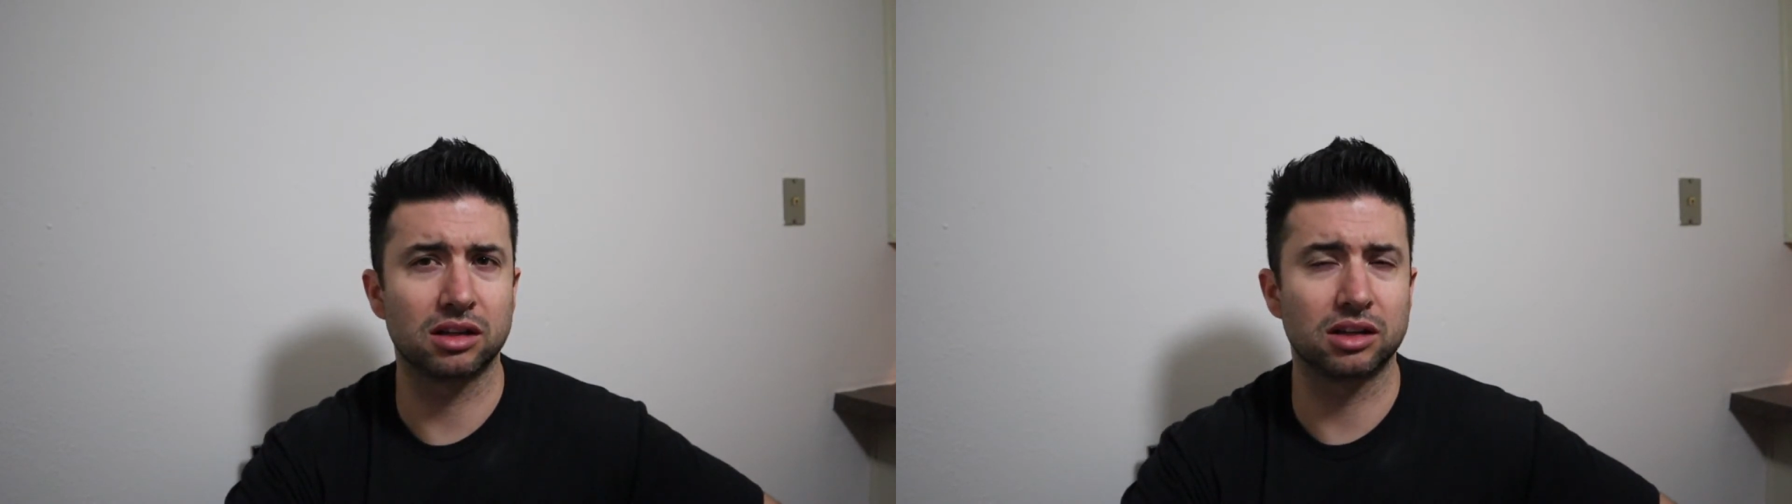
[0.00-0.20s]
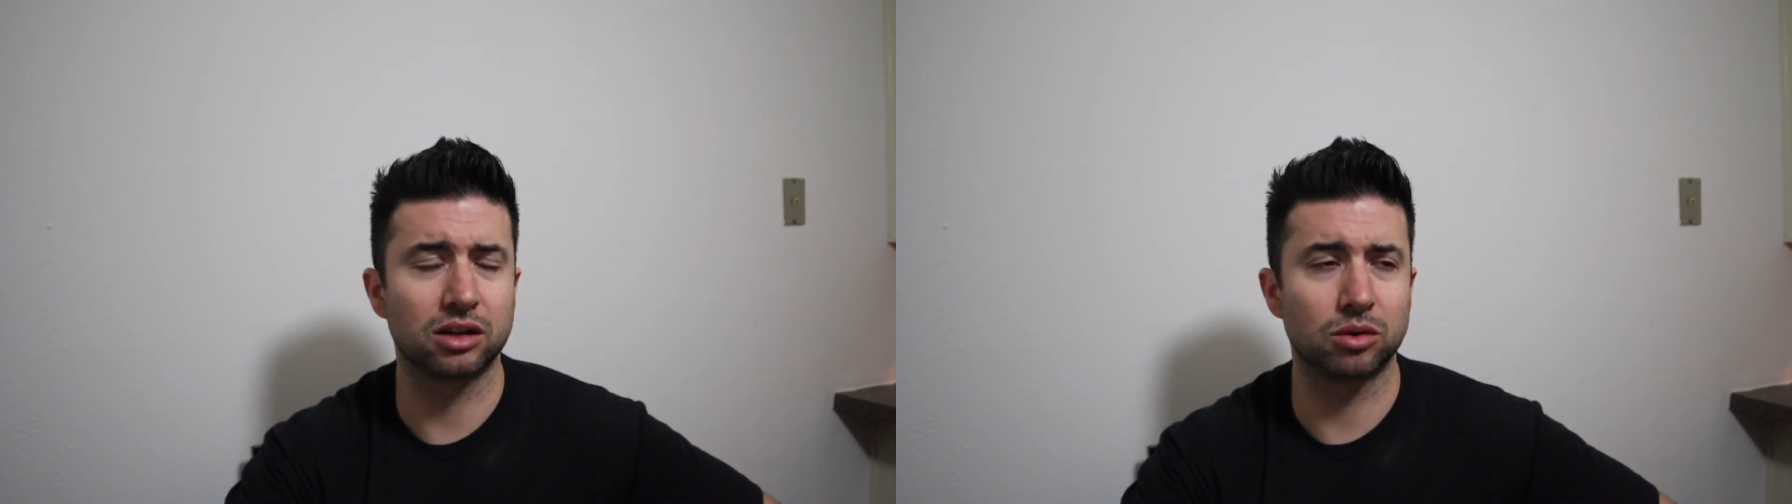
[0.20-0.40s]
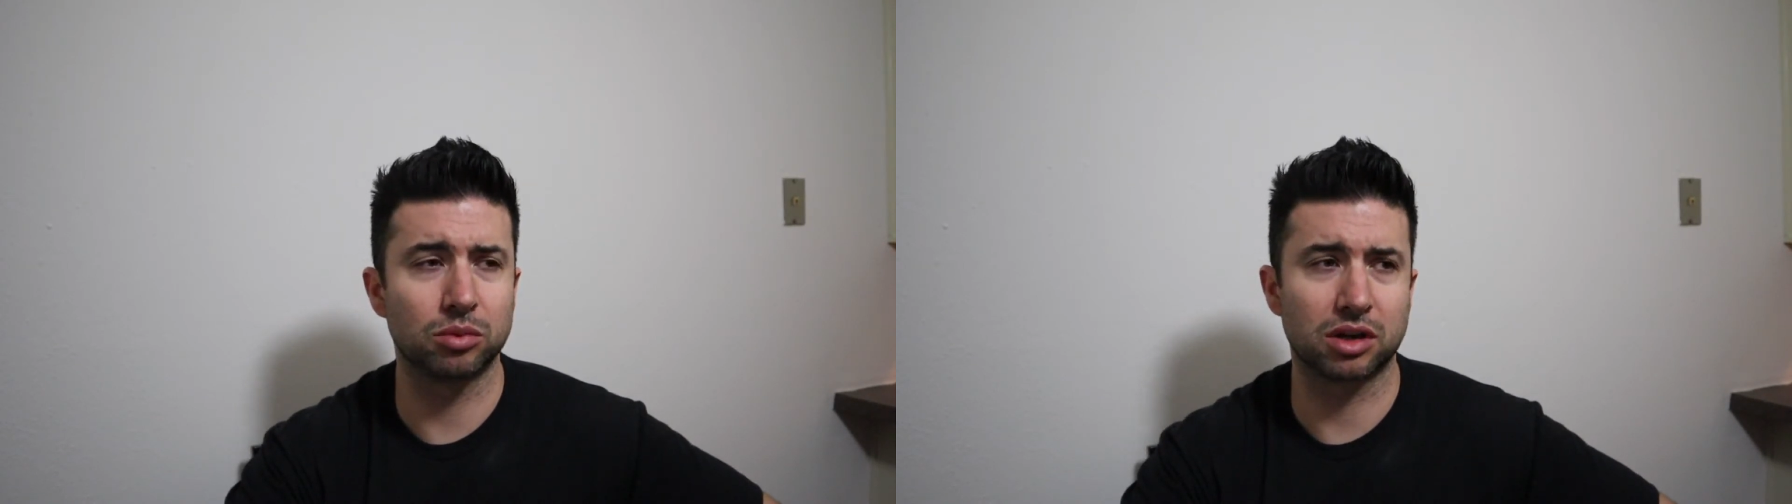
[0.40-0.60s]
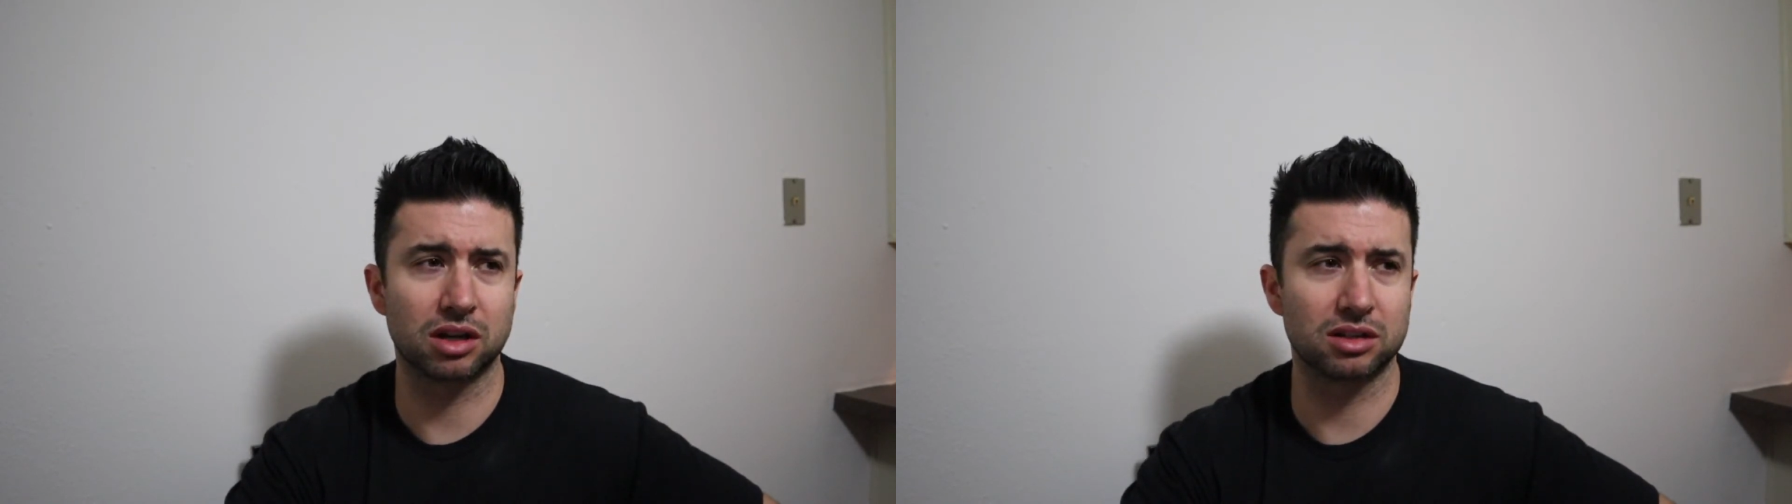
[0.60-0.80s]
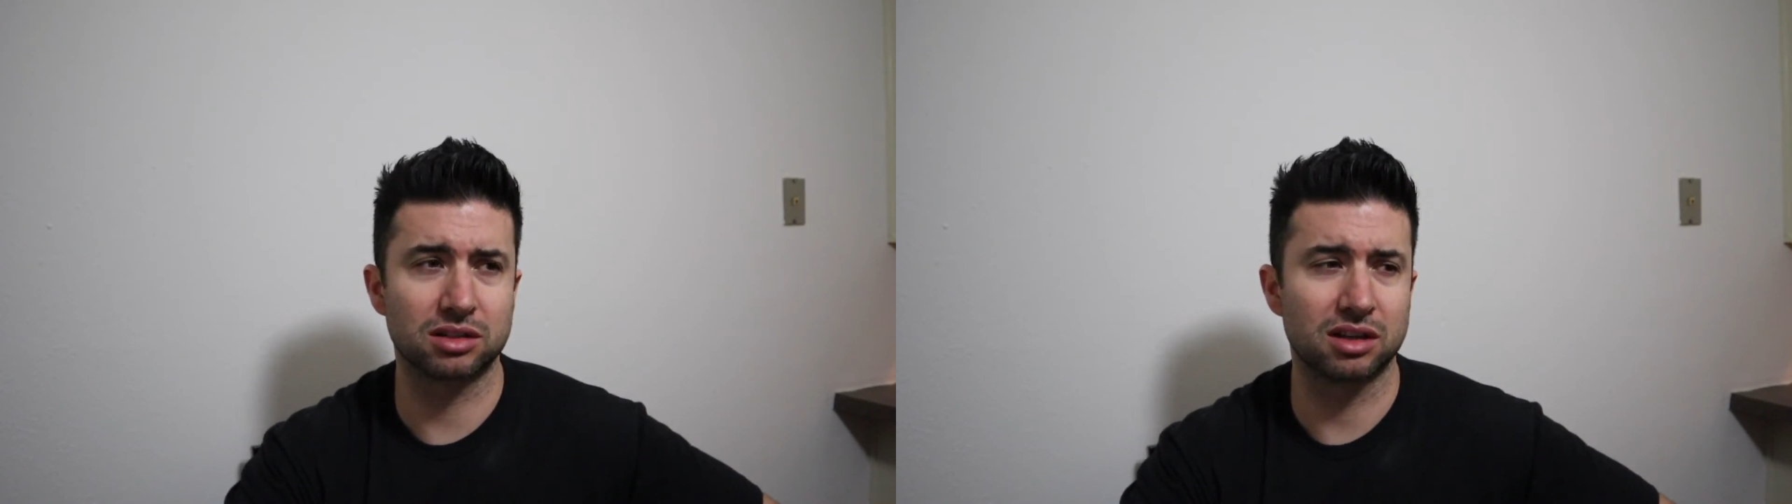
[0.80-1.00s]
you know,
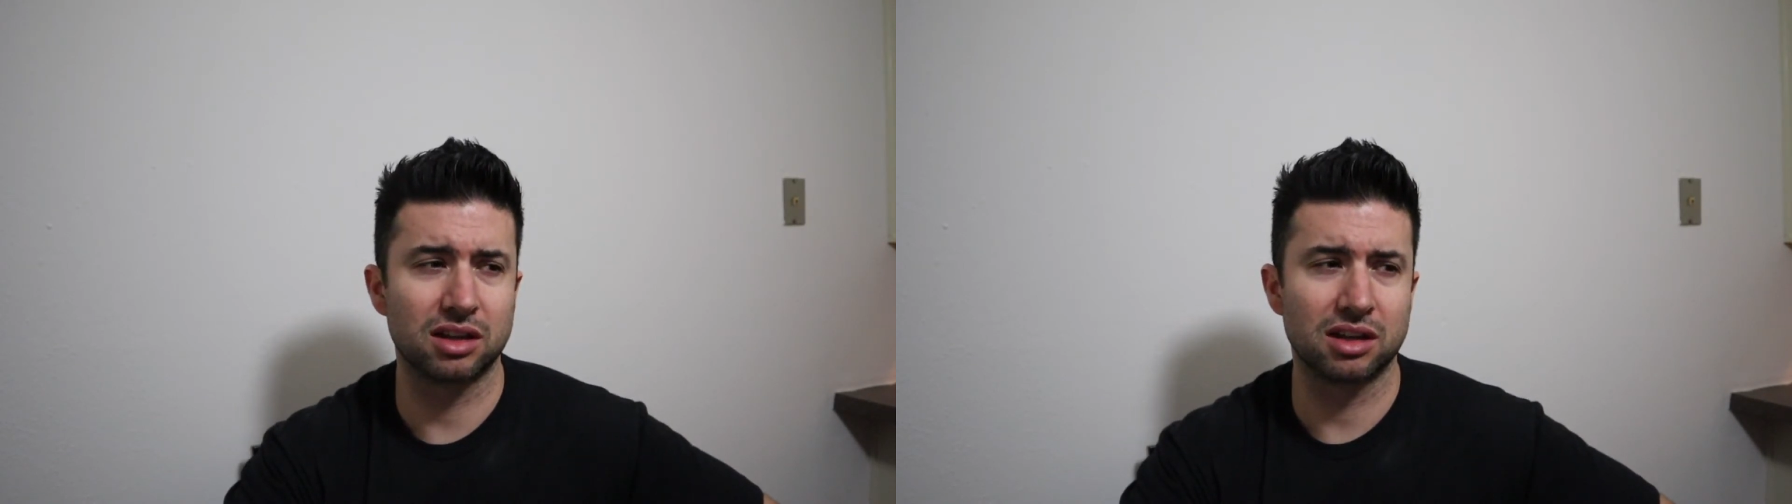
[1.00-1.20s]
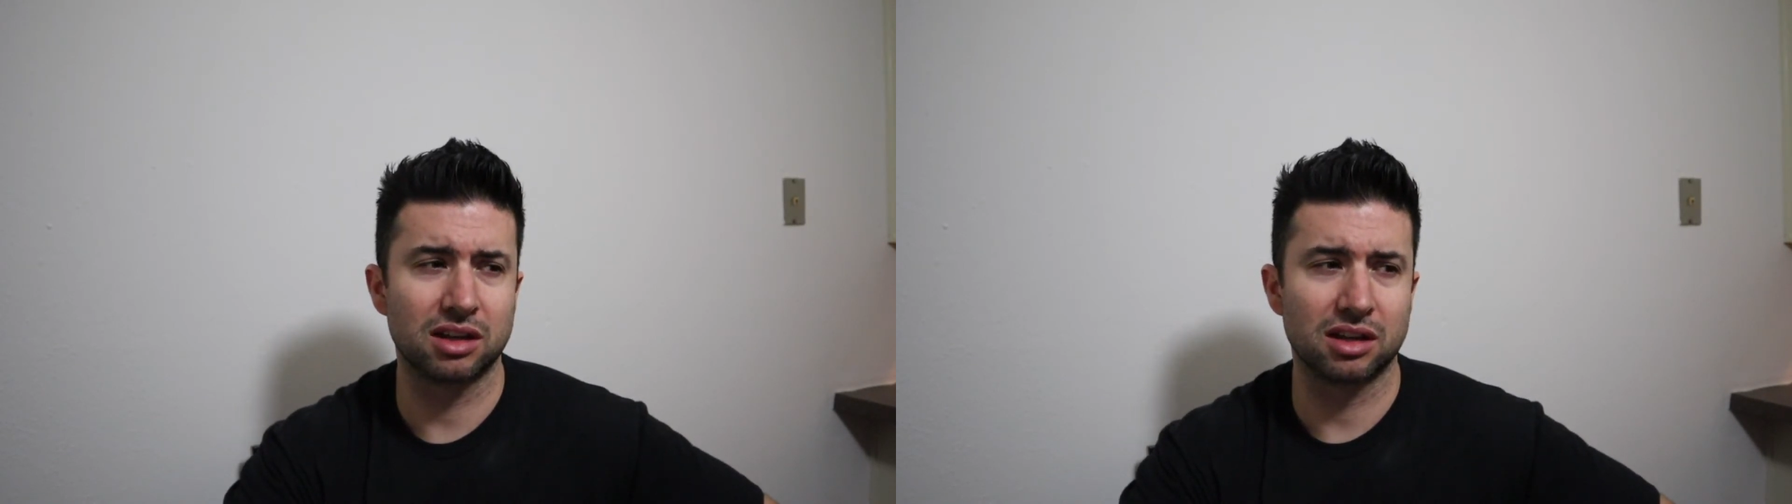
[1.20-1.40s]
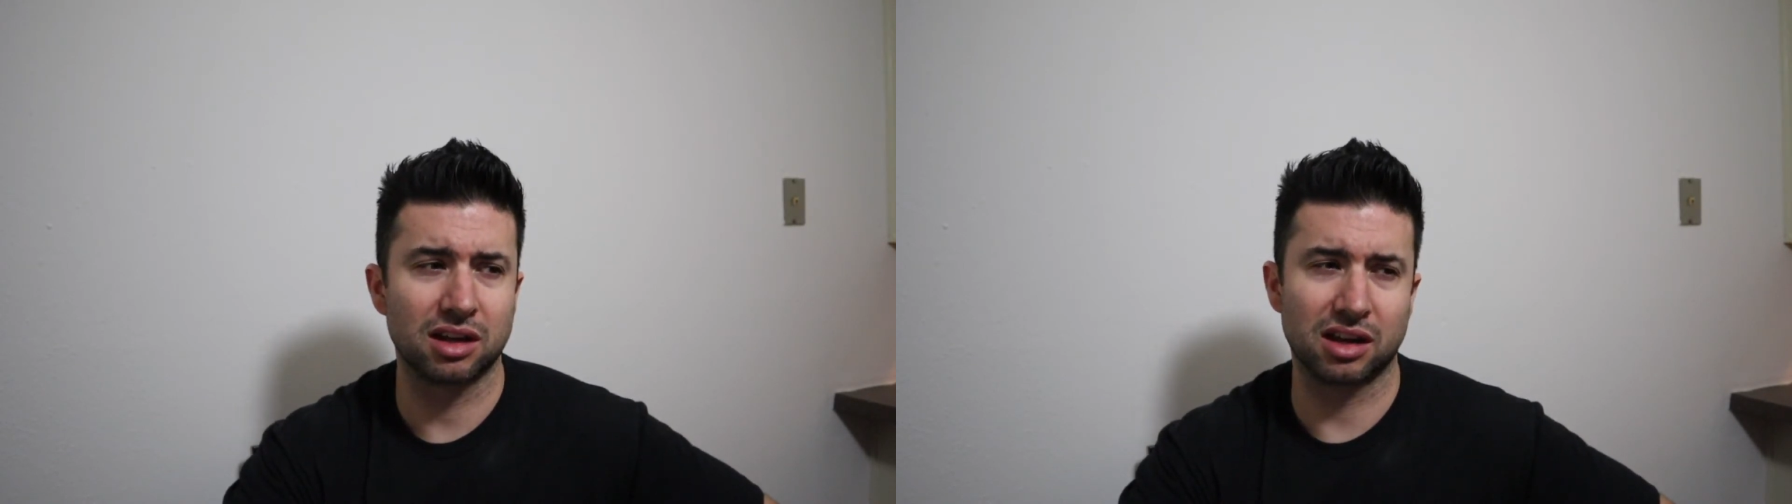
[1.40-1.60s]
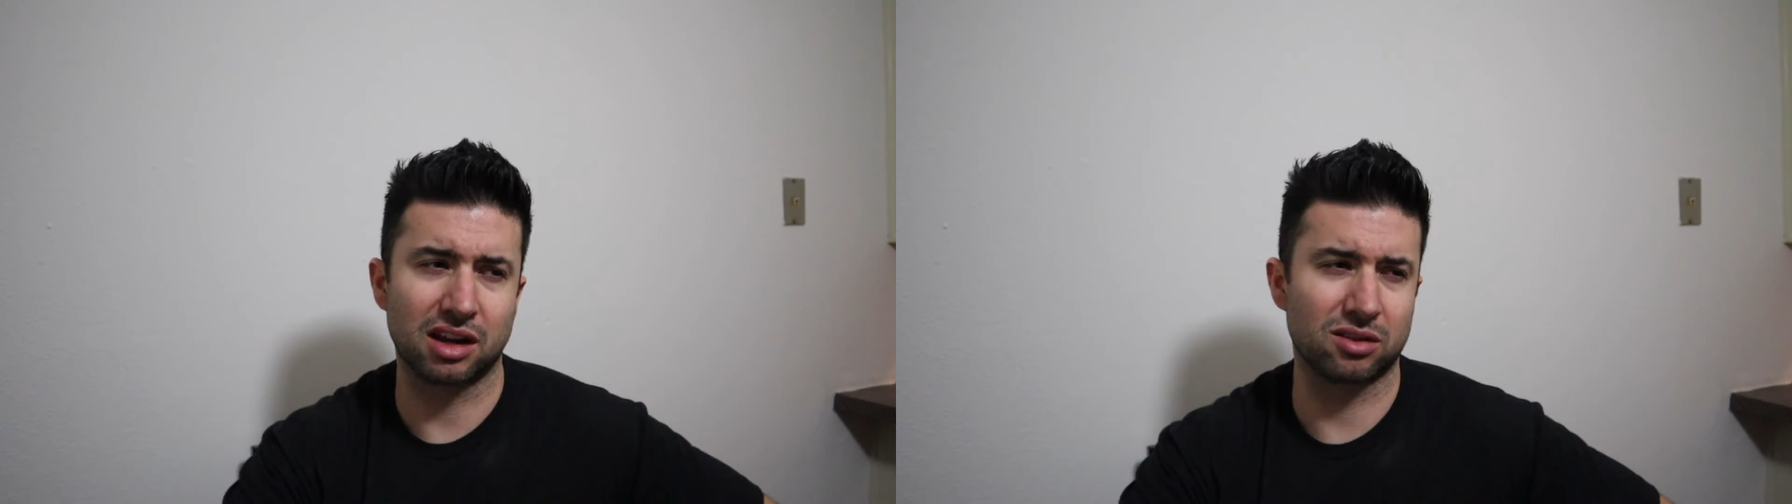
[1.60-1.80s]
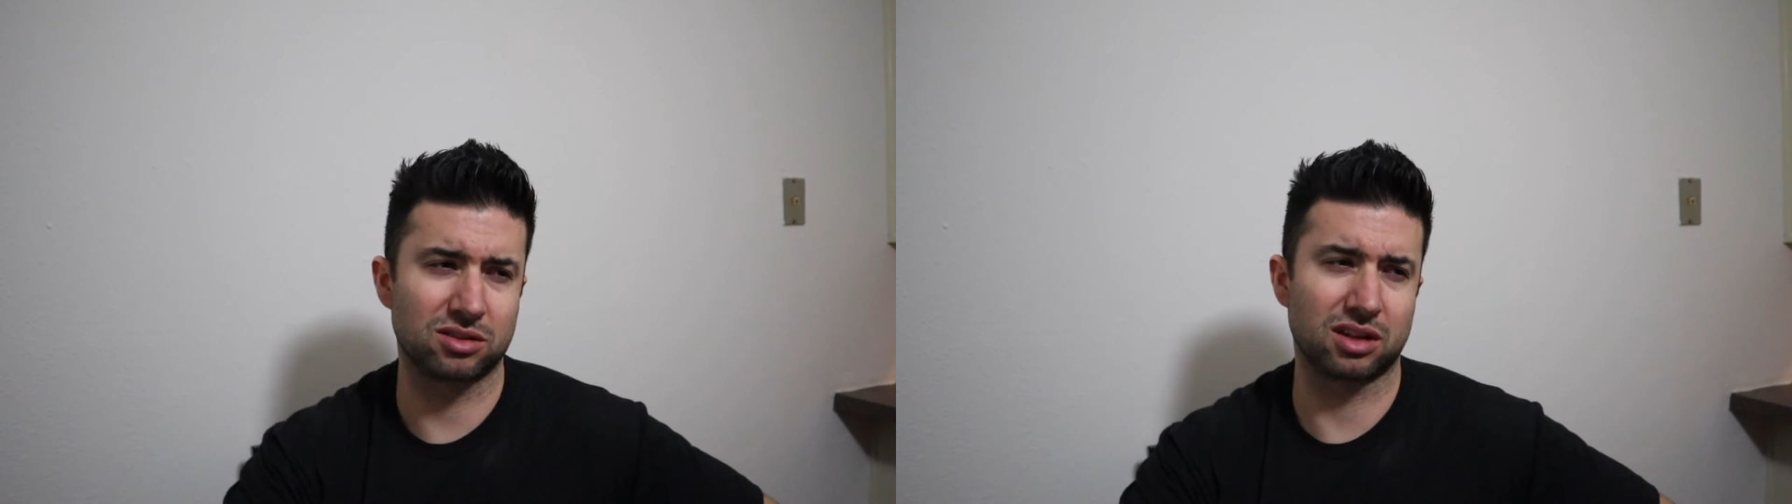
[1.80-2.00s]
because, and
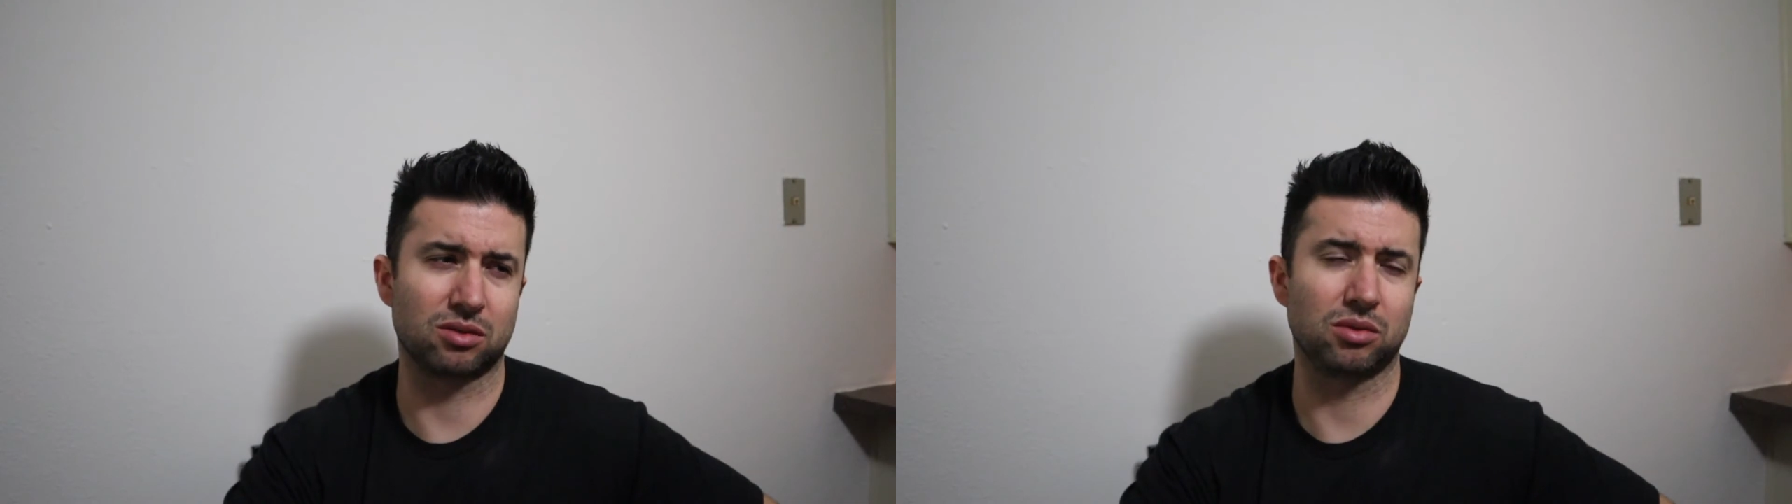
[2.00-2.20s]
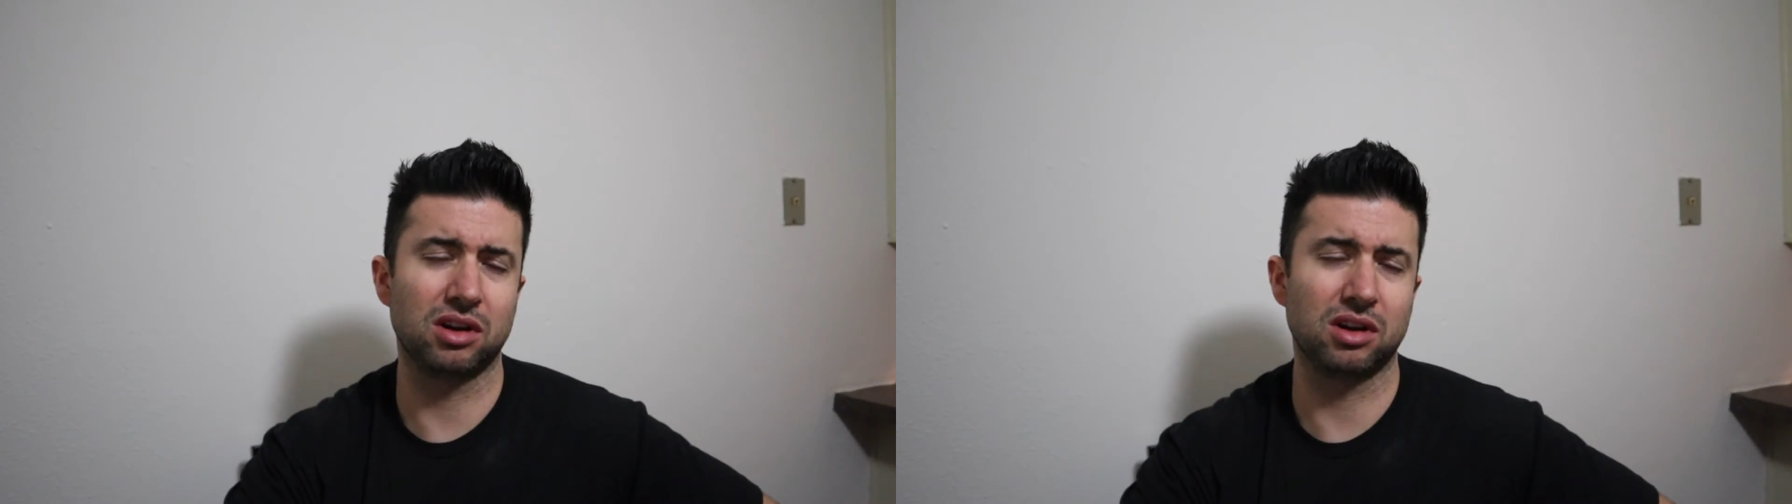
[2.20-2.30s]
I was like,